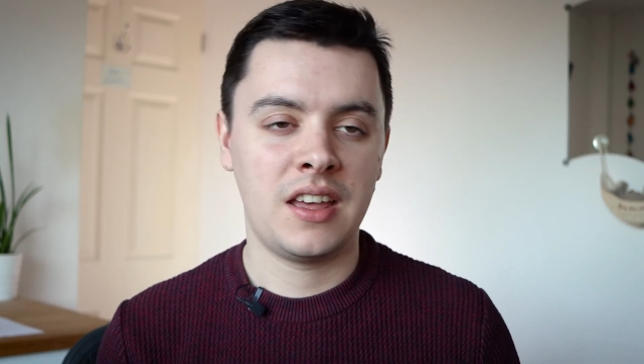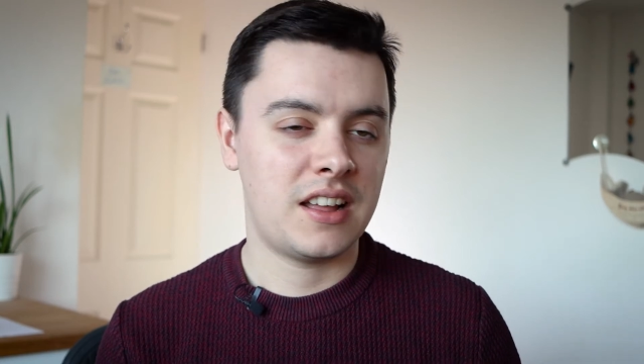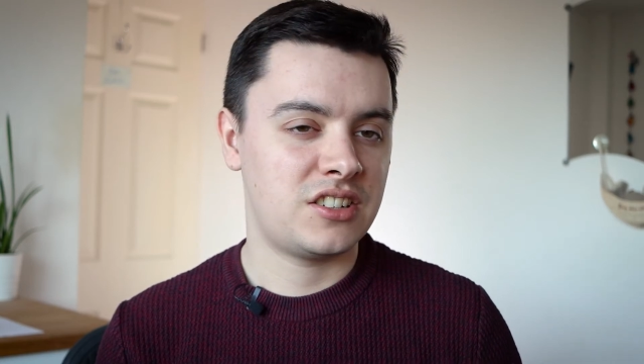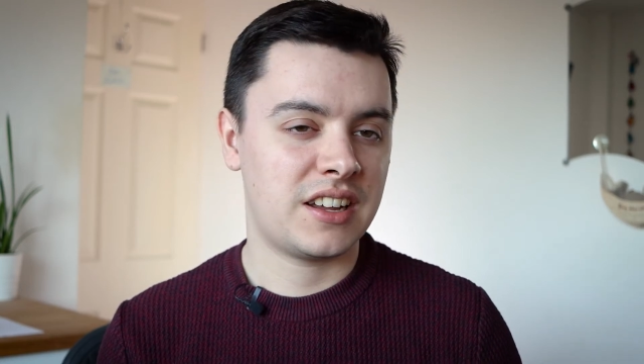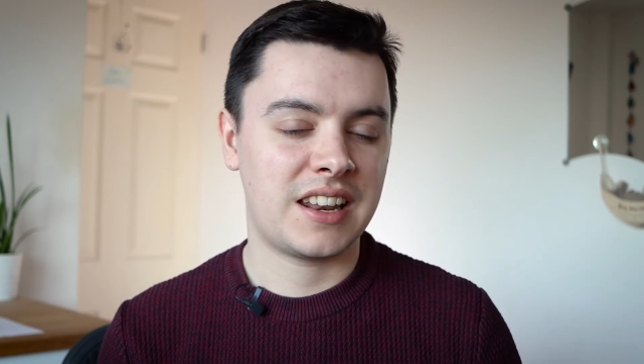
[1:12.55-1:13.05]

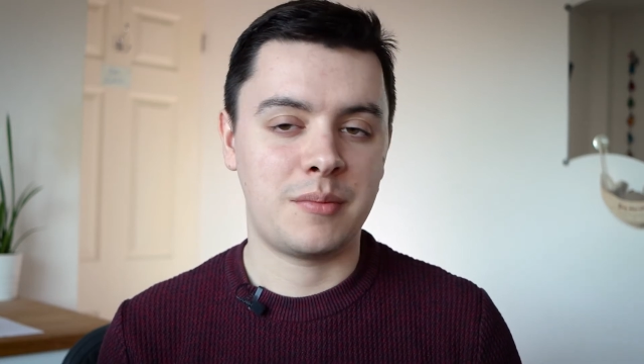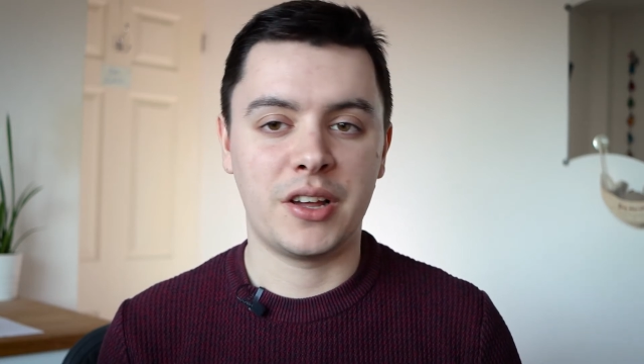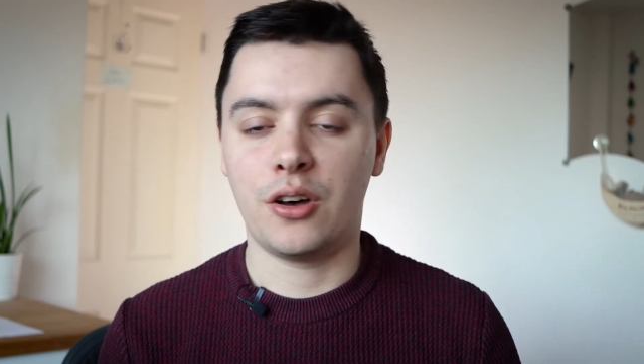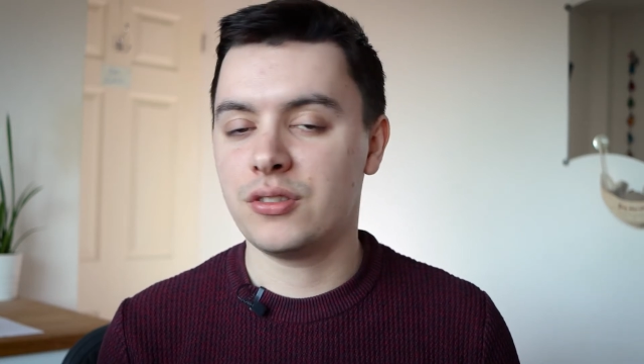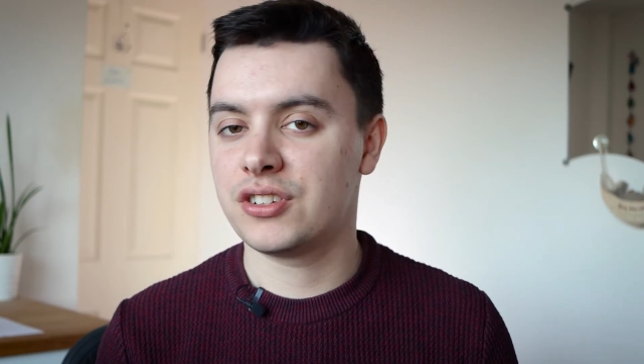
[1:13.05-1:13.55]
and checking out
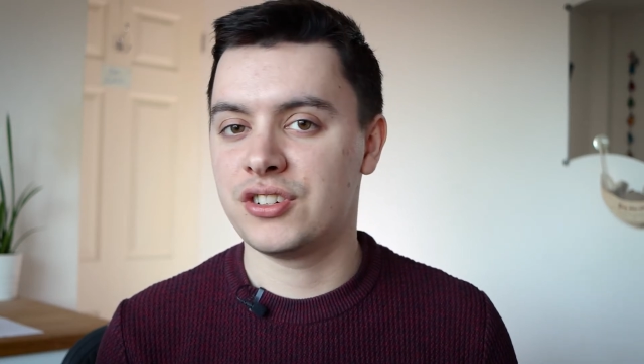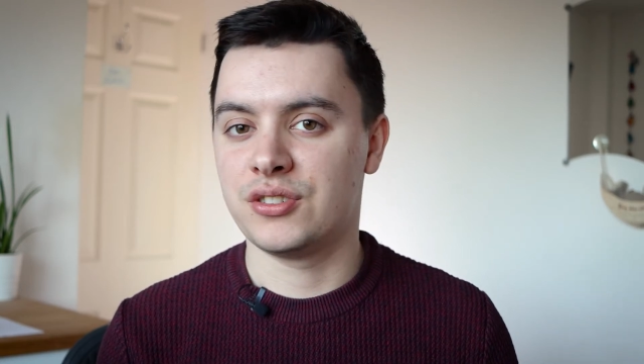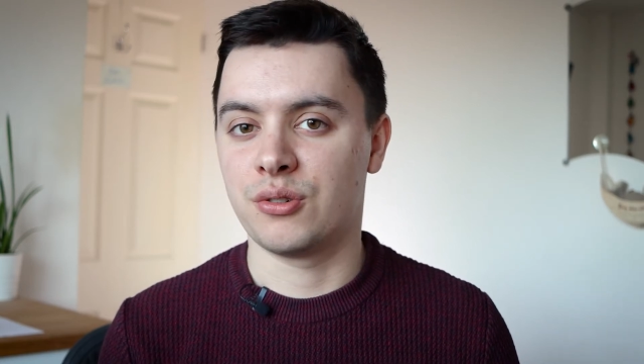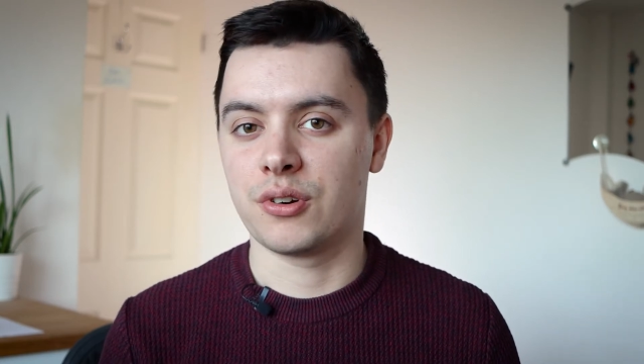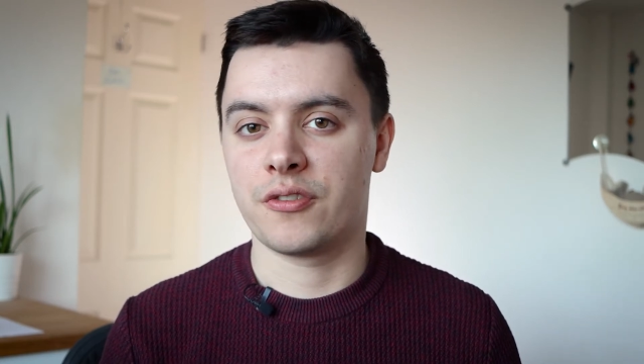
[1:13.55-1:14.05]
my older
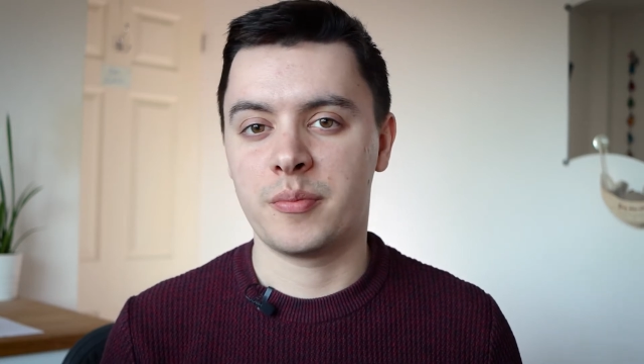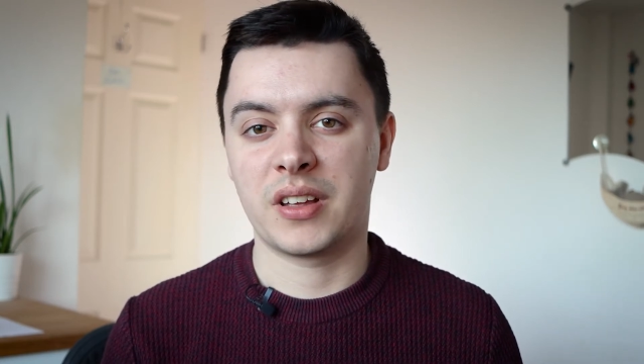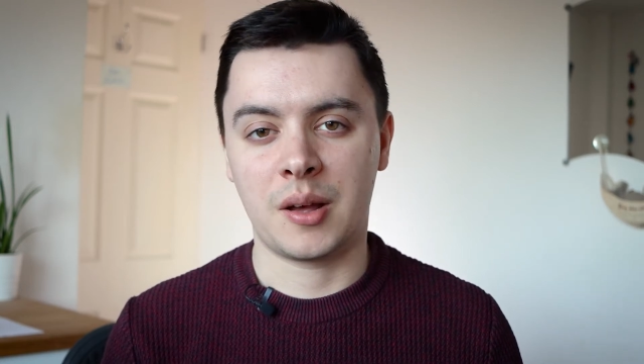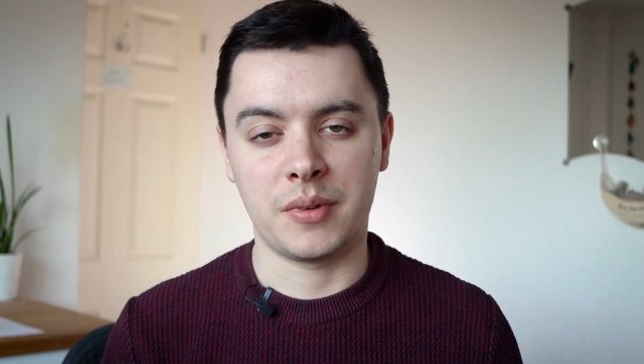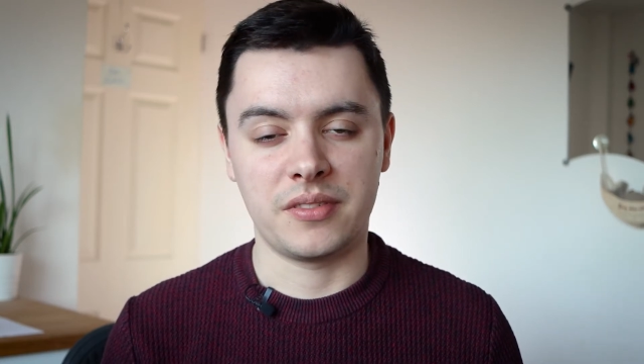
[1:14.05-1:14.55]
tutorial from a
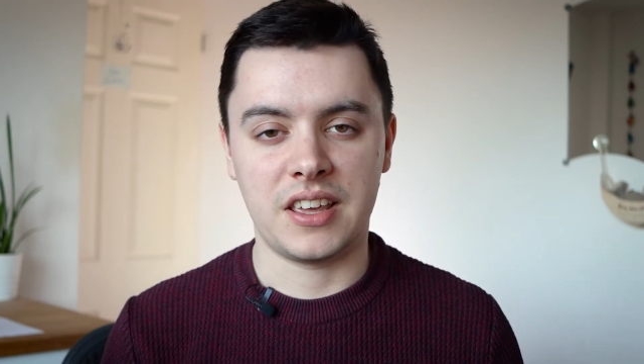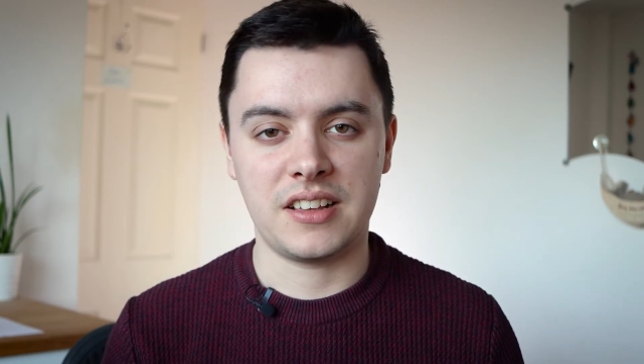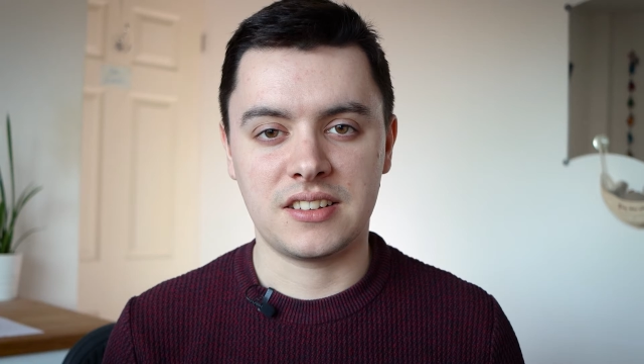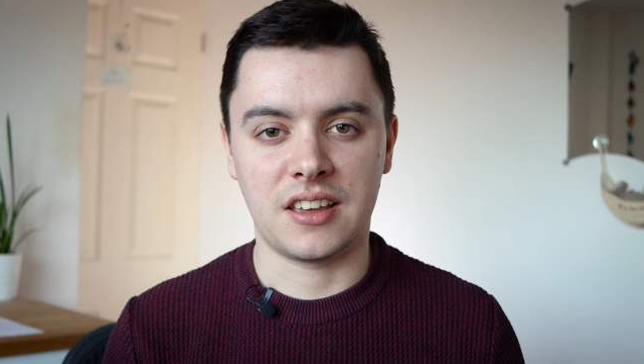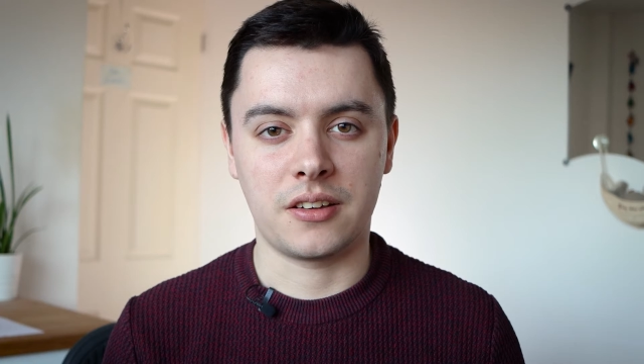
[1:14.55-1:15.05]
couple of
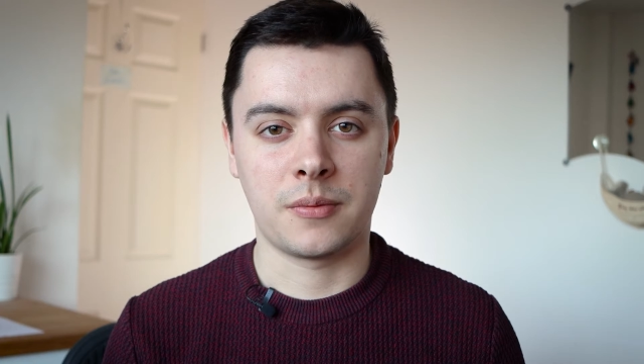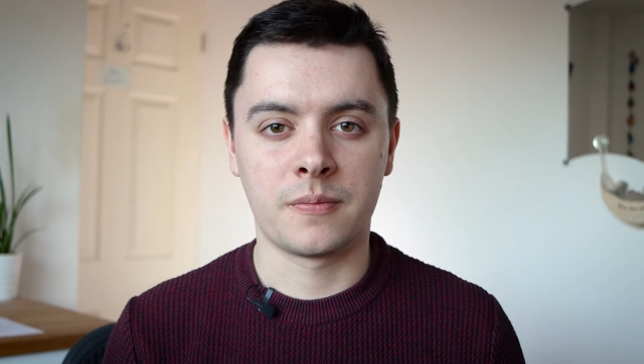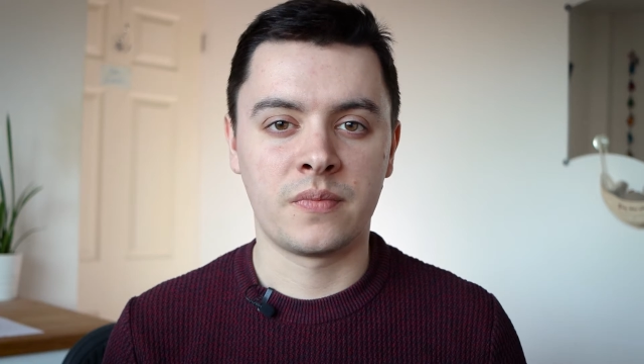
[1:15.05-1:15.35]
years ago.